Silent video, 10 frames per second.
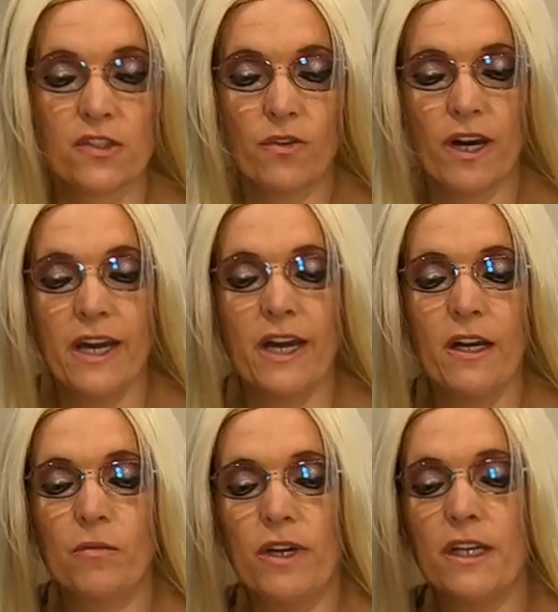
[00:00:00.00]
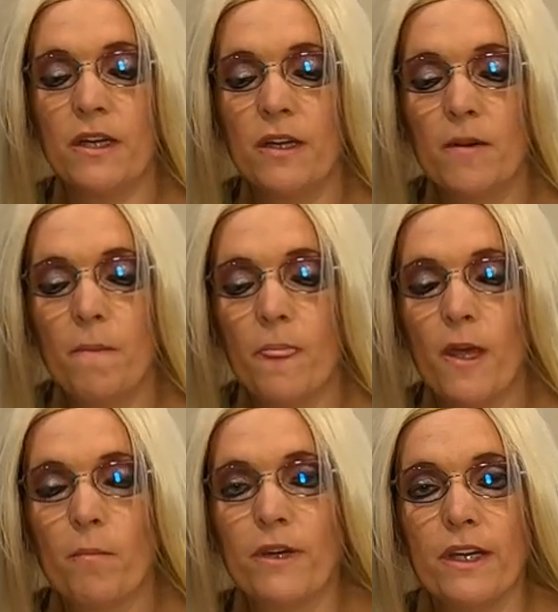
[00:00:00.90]
So I had already
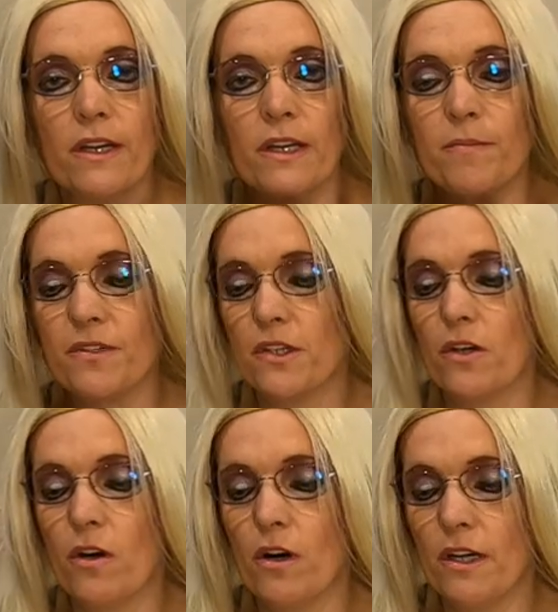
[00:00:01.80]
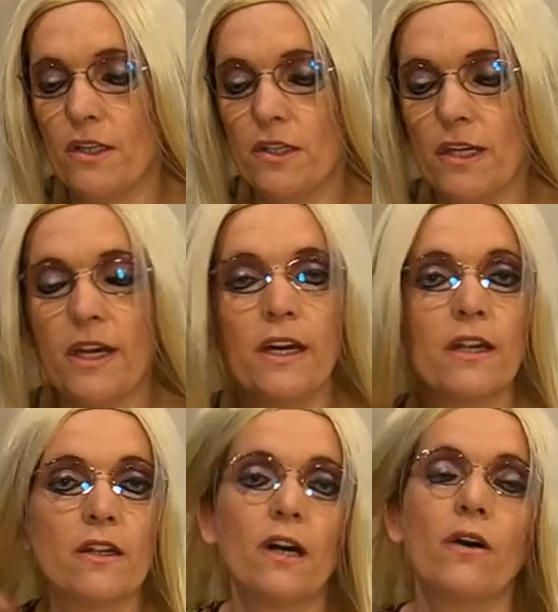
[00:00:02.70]
pink lipstick on,
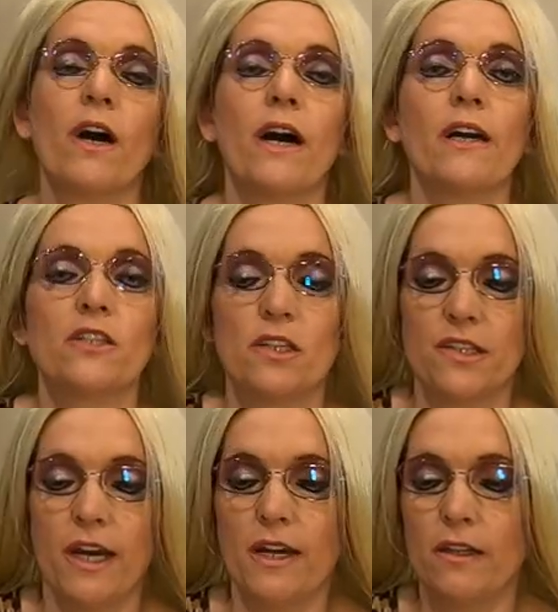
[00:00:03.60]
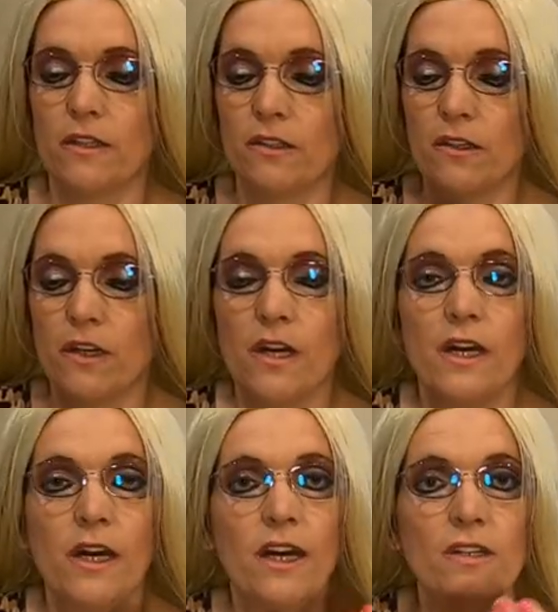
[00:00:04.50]
and now I just added it
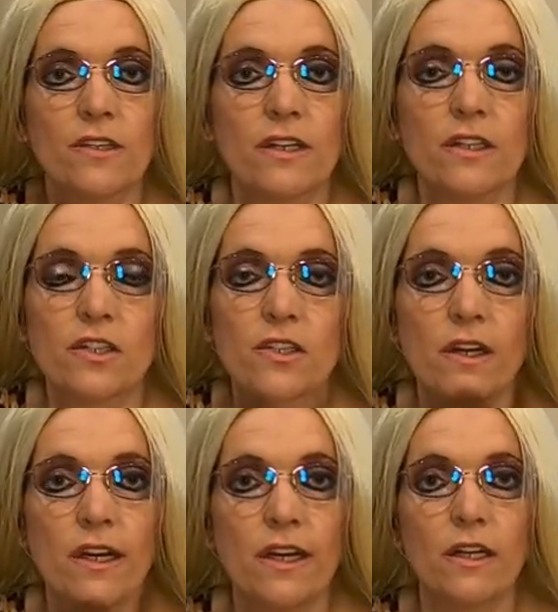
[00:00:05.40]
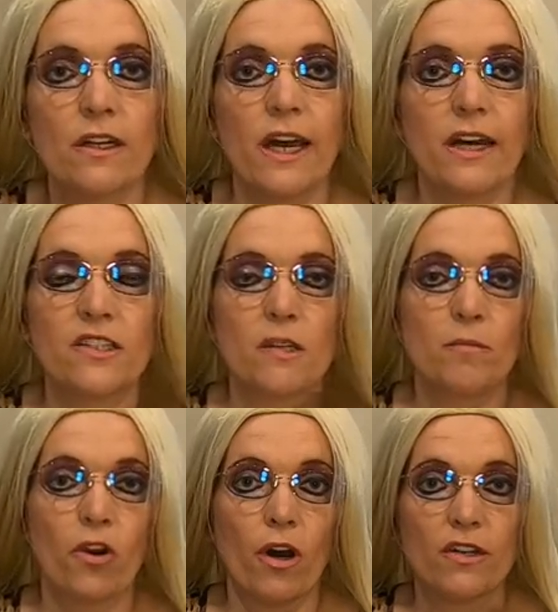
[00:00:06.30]
as an additional layer and add some
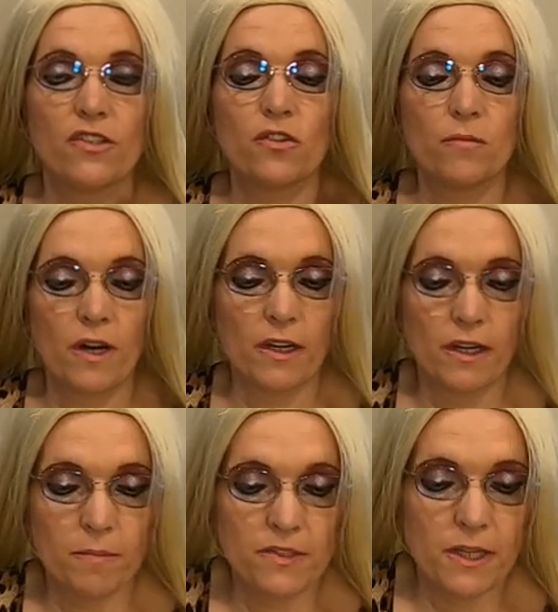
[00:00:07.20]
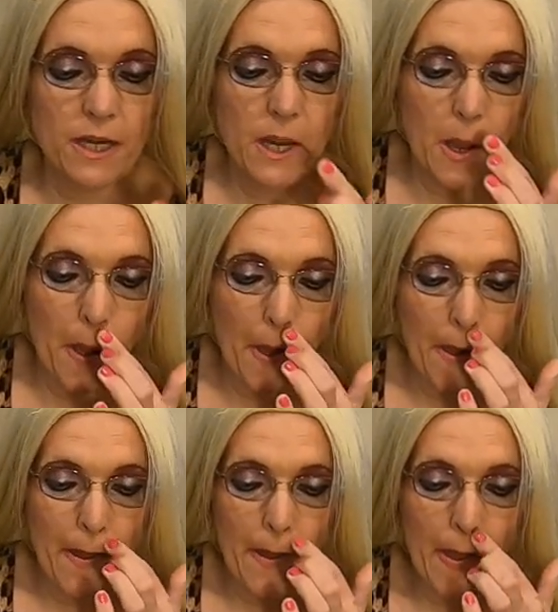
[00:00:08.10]
gloss to my lipstick,
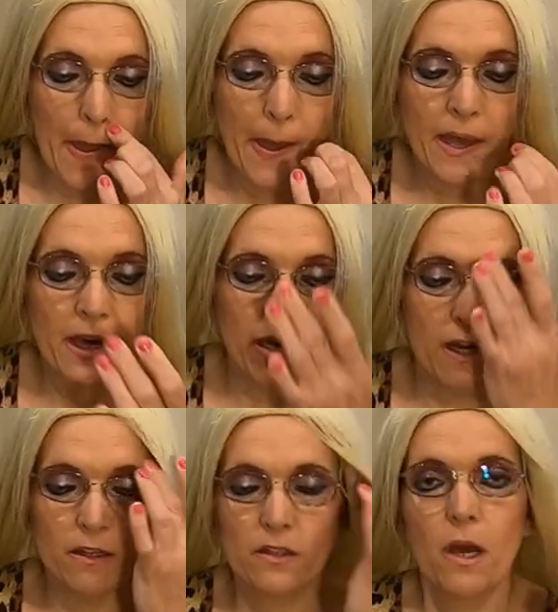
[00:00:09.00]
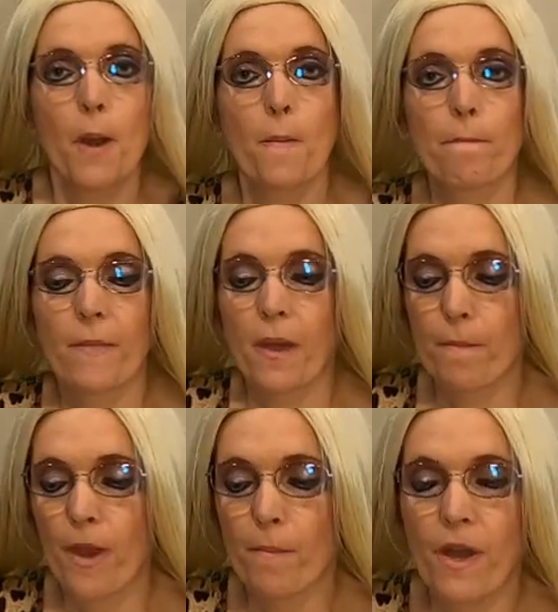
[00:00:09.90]
and
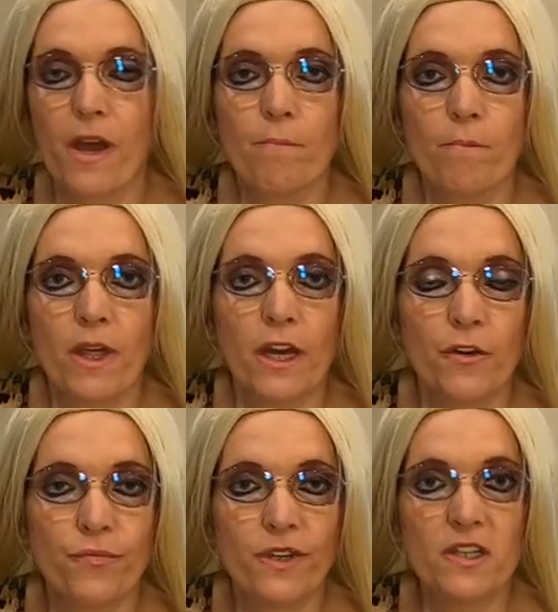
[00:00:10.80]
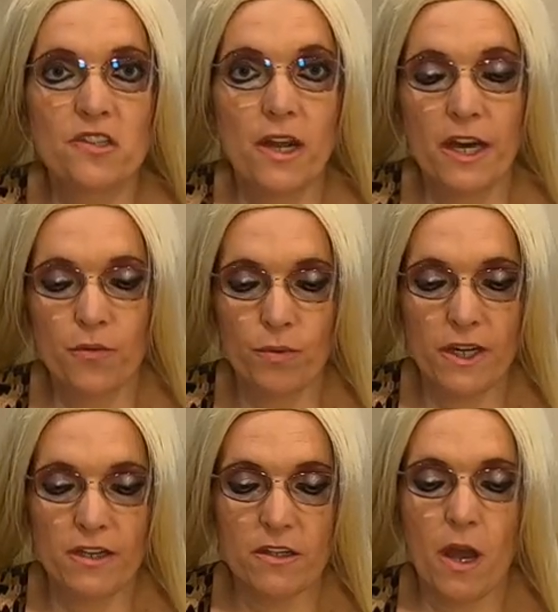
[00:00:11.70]
it feels
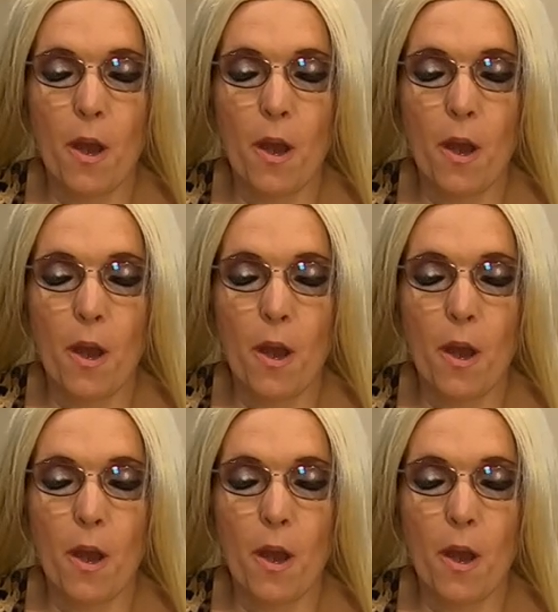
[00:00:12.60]
lightweight.